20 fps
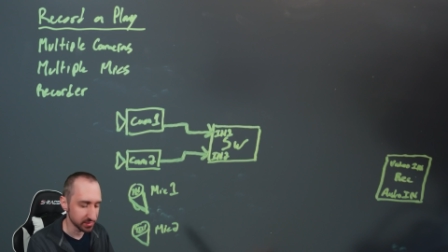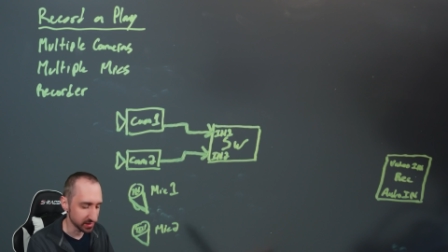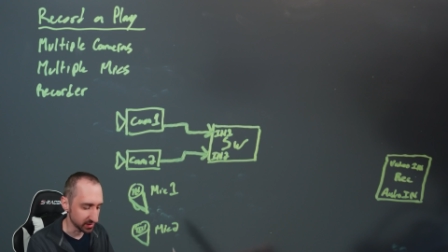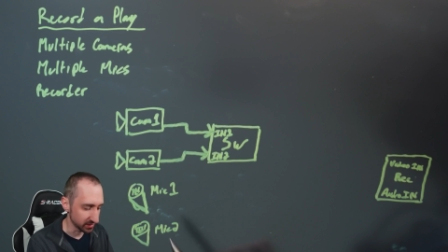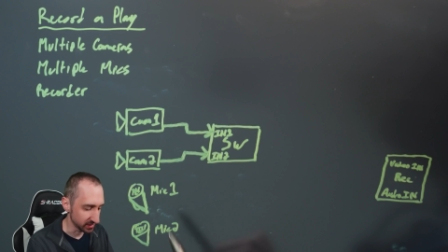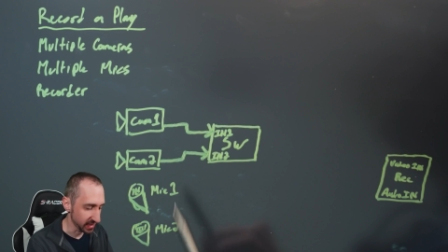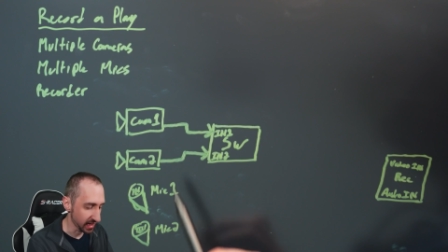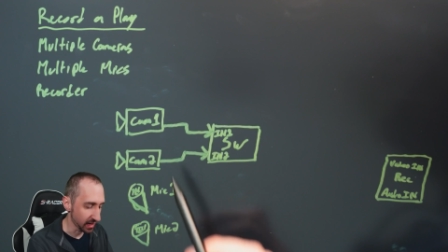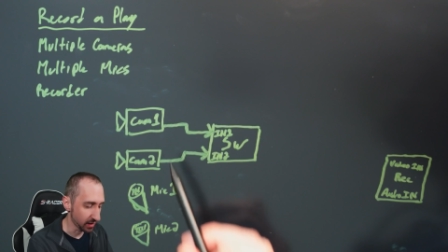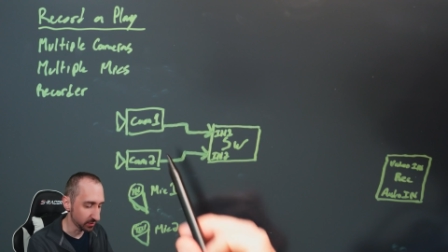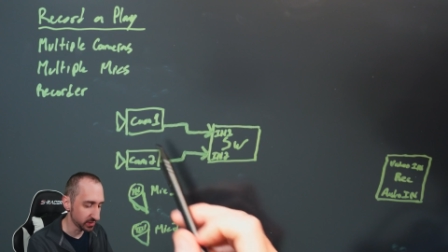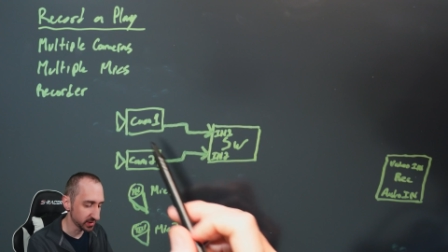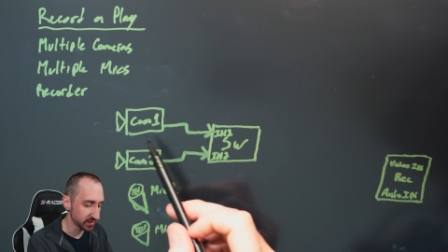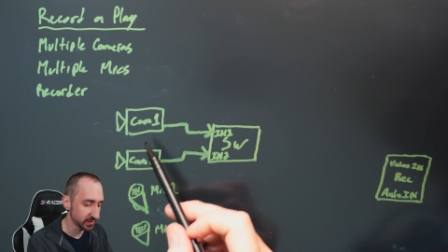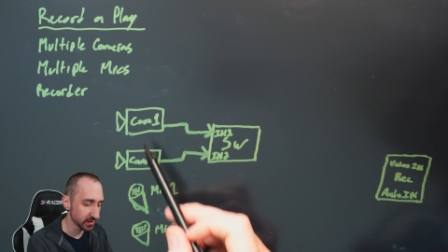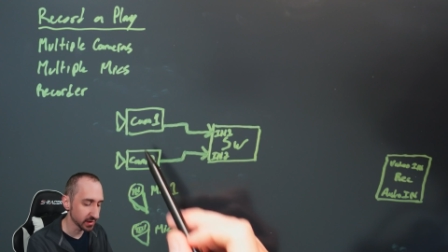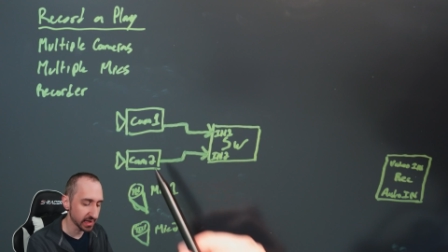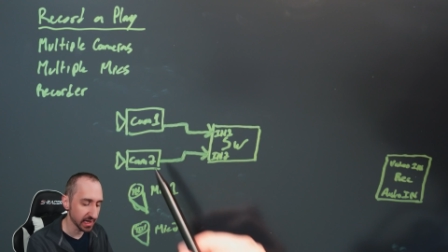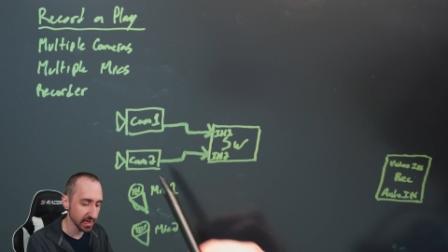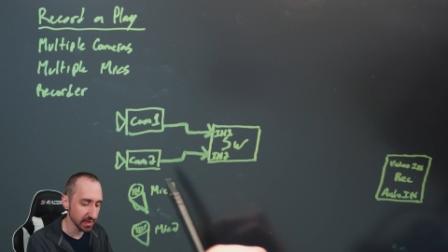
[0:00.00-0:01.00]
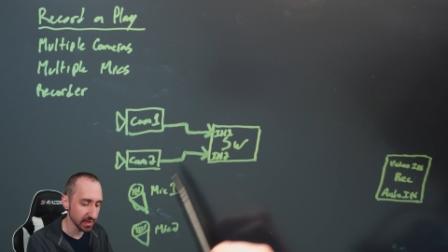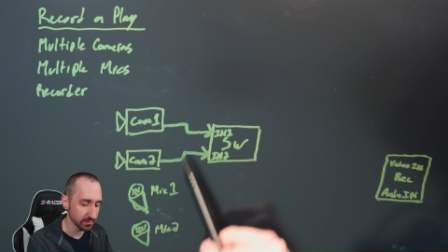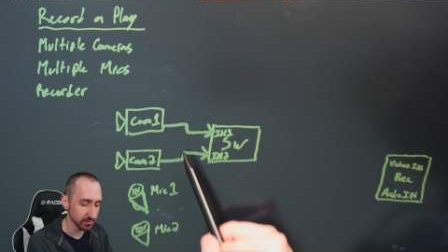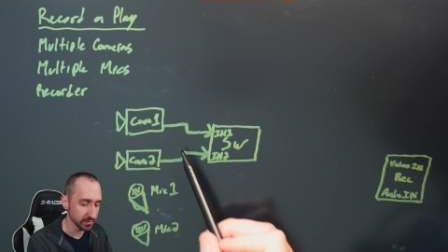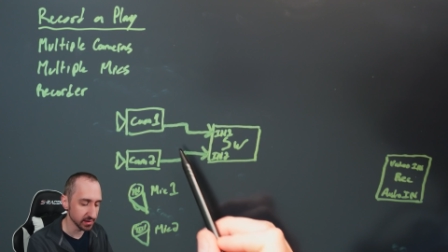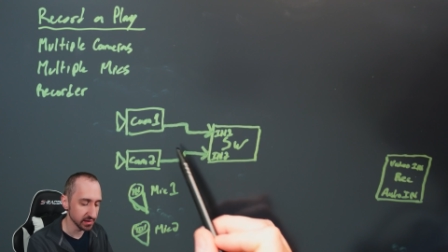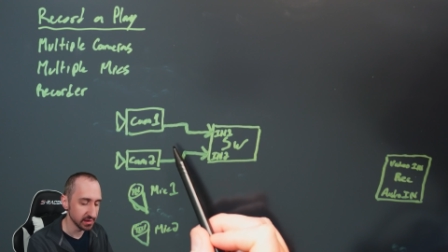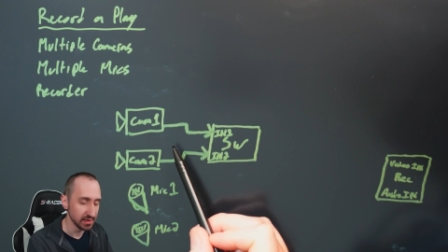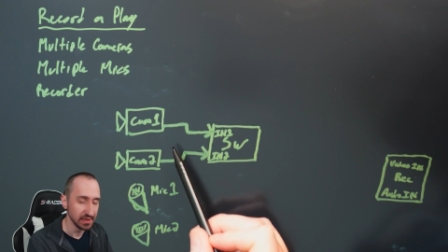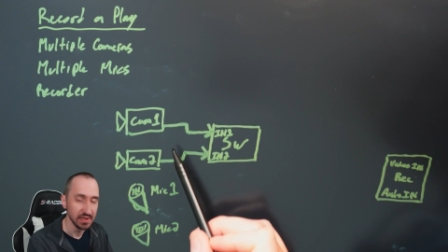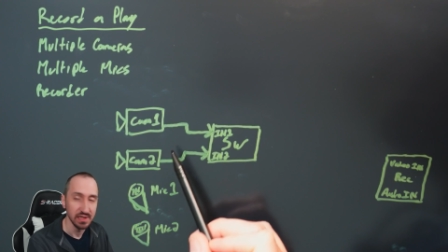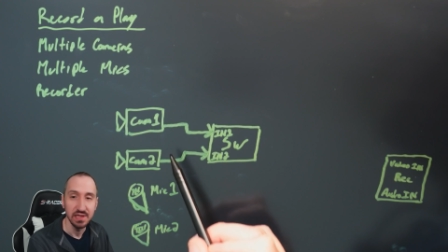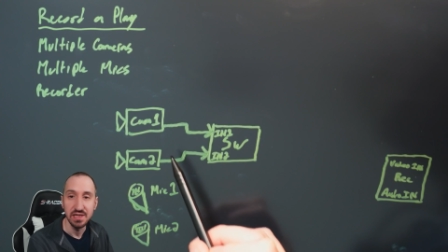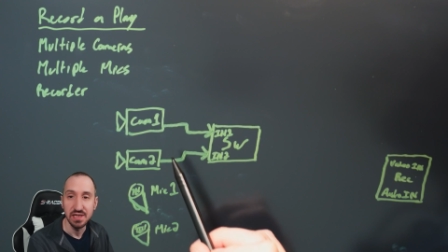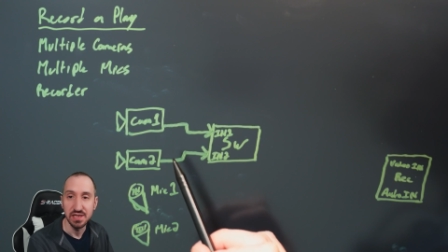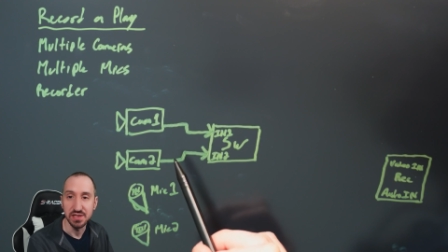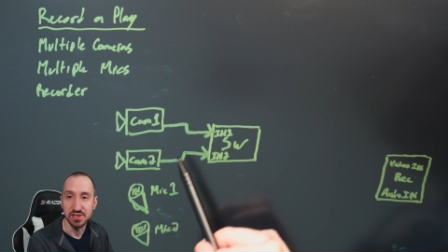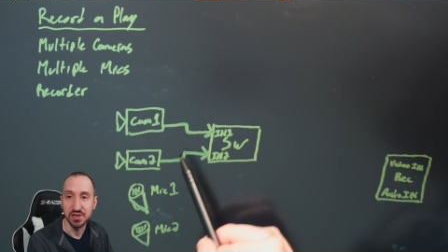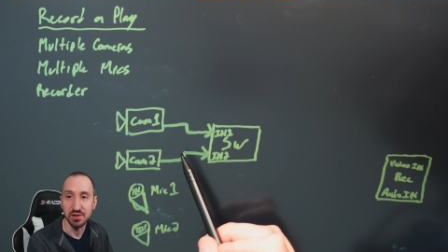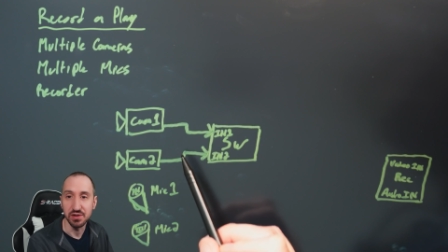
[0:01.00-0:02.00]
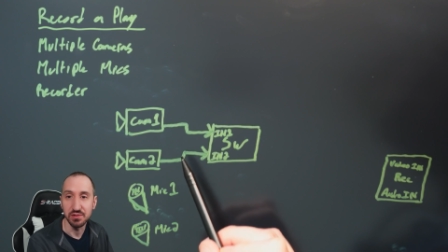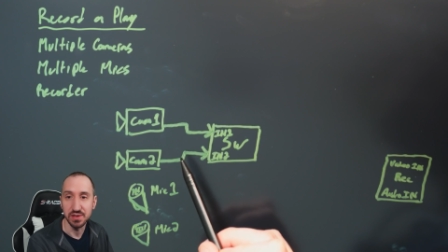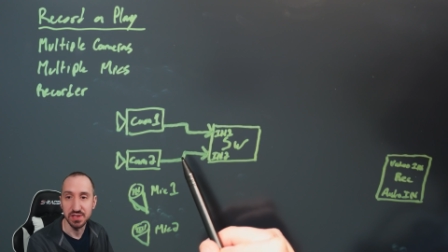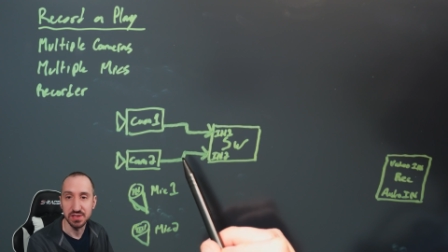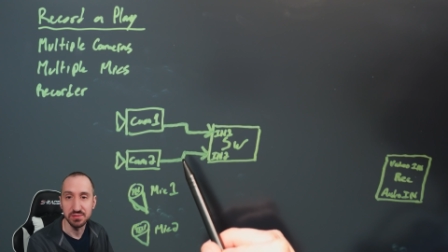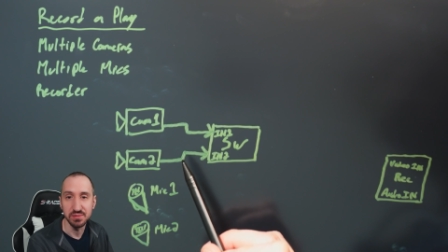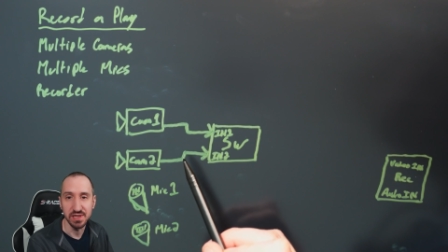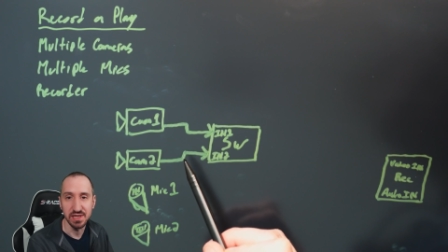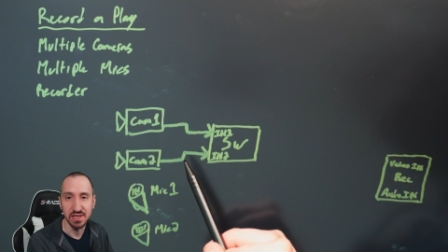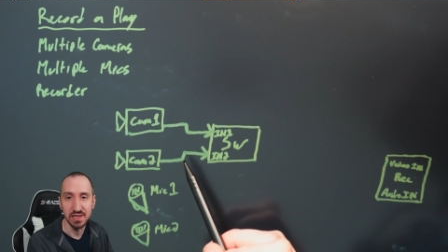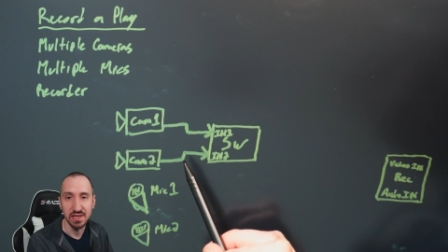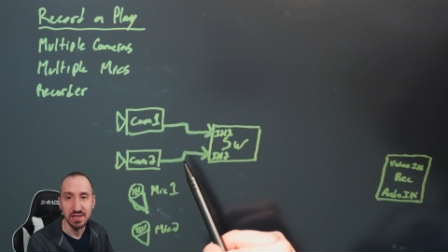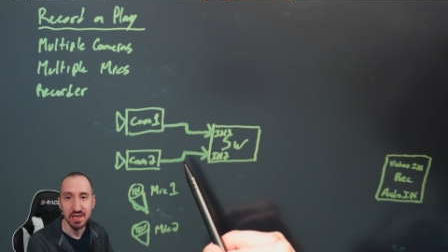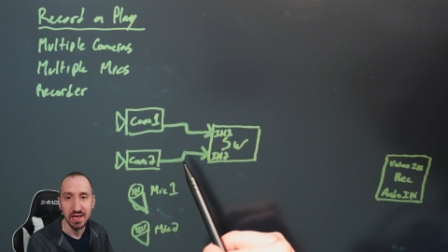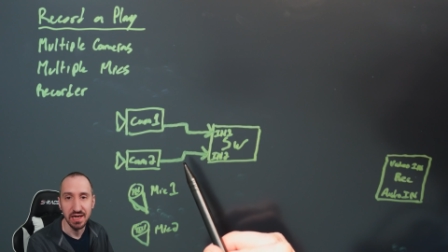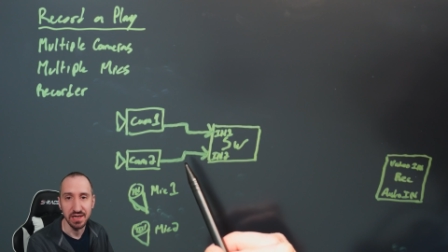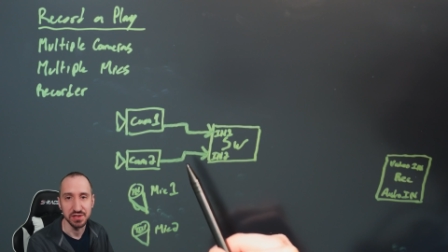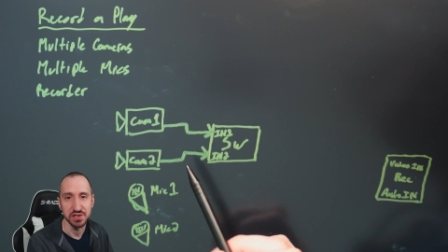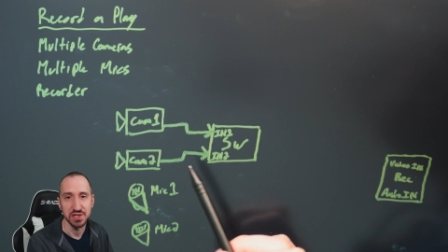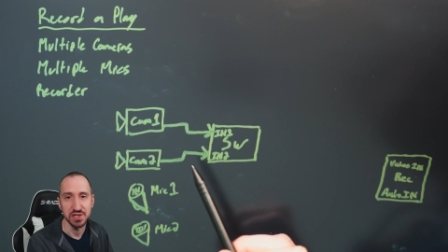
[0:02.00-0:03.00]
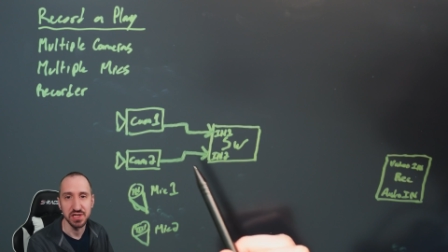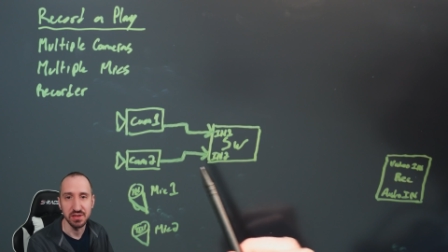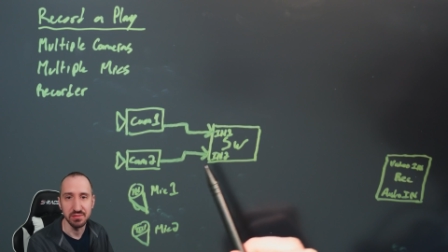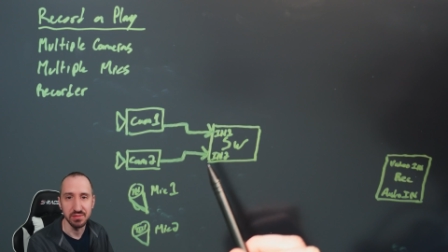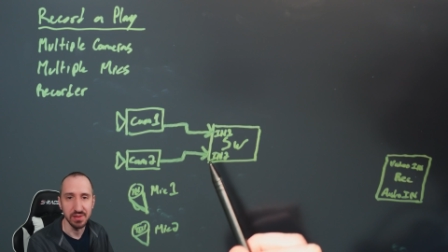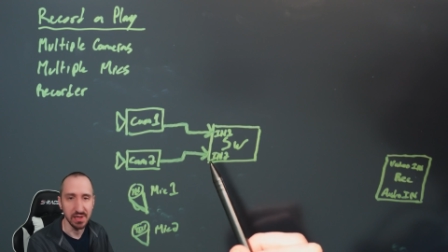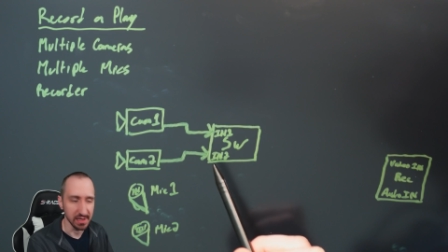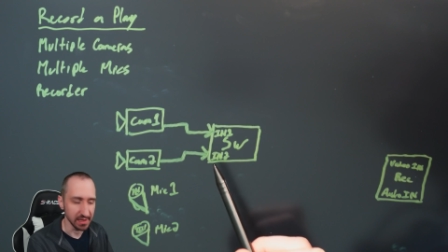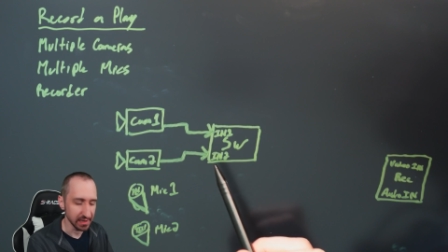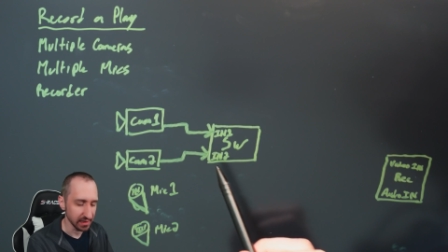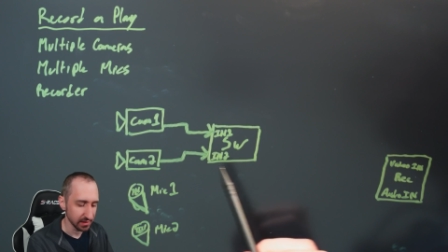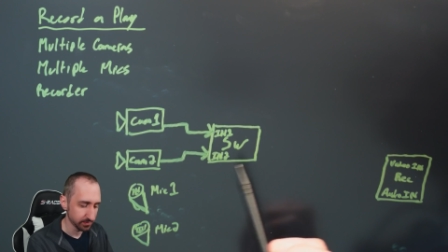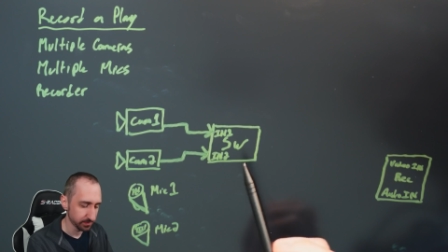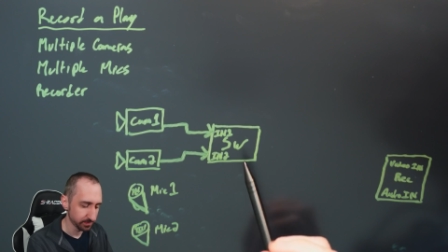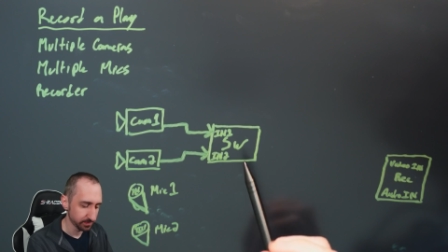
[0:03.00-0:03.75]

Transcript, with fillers: So the output of our camera is going to be HDMI.